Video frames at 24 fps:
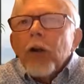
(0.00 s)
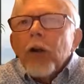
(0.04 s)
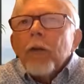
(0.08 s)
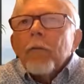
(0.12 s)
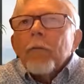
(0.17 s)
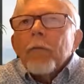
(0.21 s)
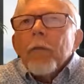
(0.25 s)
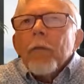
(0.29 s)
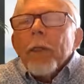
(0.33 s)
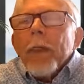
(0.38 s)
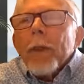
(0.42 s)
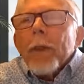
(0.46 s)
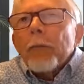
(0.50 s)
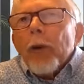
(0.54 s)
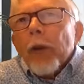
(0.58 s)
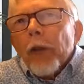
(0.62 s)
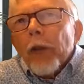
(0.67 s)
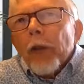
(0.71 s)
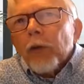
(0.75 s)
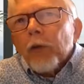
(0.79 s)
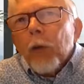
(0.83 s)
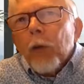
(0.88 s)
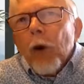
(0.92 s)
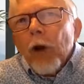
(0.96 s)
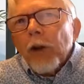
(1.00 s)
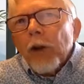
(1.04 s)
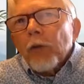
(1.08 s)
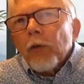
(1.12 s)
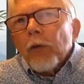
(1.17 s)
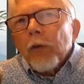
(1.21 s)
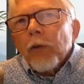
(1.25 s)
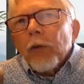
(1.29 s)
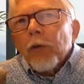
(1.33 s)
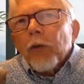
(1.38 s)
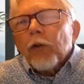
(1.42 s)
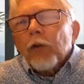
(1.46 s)
right.
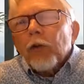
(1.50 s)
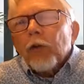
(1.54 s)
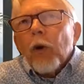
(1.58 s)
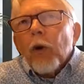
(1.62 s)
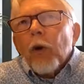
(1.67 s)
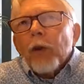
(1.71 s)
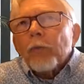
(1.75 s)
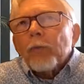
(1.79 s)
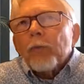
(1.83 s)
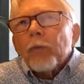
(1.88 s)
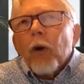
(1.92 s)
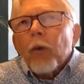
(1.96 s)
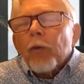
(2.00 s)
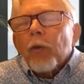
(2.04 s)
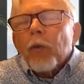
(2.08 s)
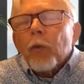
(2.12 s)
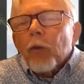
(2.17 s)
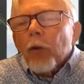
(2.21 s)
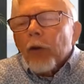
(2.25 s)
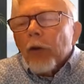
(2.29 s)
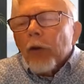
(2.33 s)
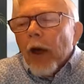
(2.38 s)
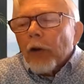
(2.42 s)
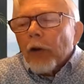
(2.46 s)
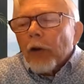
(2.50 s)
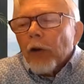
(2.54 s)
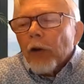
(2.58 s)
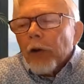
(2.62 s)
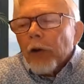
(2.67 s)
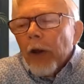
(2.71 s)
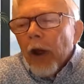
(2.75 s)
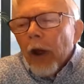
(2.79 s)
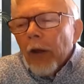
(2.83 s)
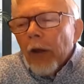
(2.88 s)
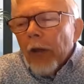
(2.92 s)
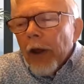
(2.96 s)
But there's one
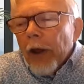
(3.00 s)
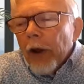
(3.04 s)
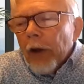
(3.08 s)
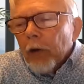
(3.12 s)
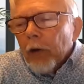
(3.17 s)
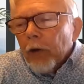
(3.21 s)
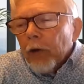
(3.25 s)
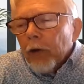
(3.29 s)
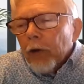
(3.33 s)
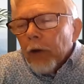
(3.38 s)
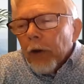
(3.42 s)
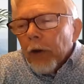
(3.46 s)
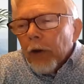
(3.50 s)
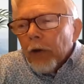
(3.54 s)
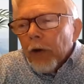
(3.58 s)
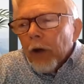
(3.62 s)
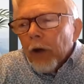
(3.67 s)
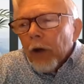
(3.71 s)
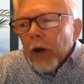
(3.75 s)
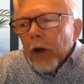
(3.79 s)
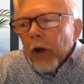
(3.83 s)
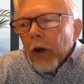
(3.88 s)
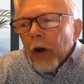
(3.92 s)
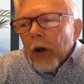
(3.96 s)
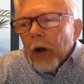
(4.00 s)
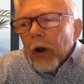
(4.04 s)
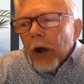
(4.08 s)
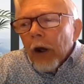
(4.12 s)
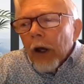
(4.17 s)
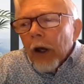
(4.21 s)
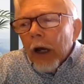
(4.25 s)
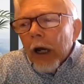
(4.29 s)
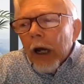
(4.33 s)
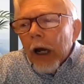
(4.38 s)
problem with that, and that is that